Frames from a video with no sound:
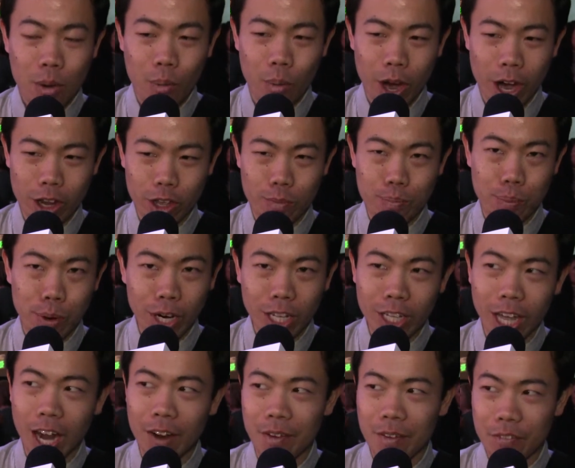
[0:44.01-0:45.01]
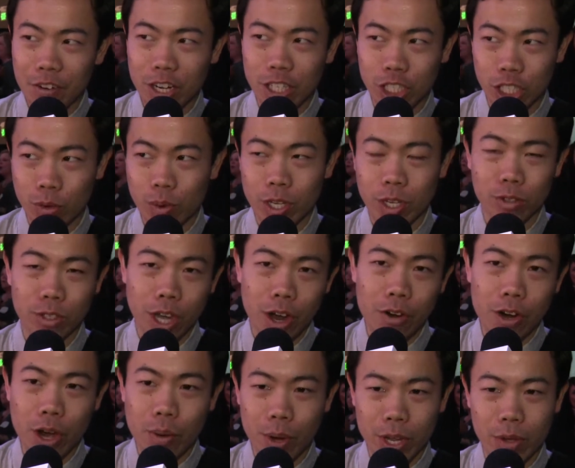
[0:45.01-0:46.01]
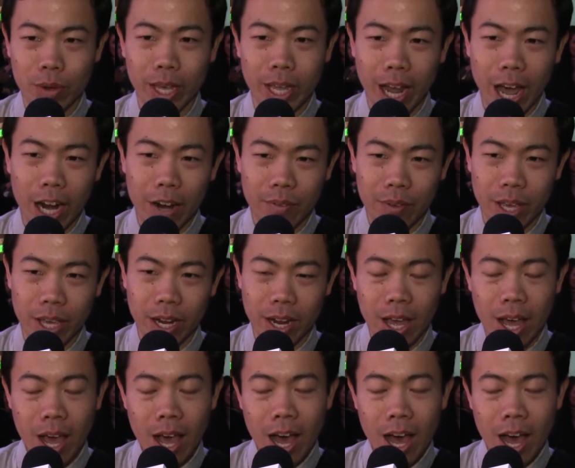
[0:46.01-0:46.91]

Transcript: where you put a lot of effort into and you don't know what you get out of it.